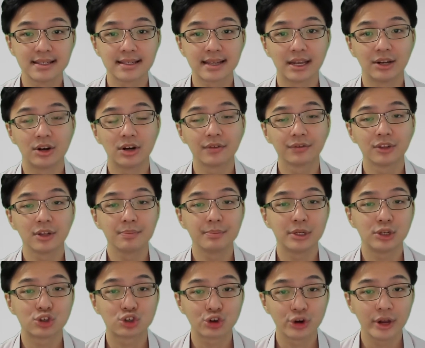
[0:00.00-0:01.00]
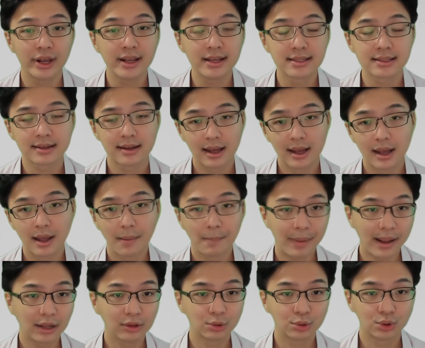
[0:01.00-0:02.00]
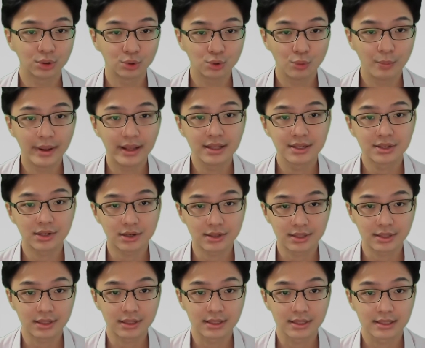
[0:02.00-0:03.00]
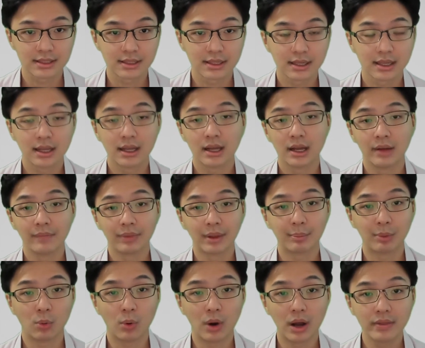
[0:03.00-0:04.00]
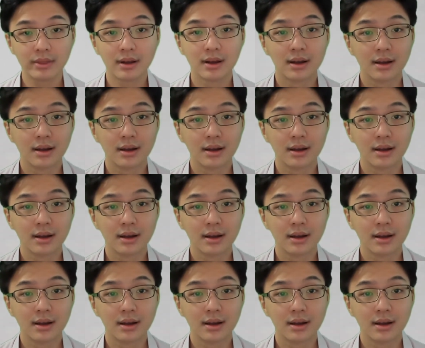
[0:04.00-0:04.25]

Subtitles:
can often be traced back to two main sources. Number one,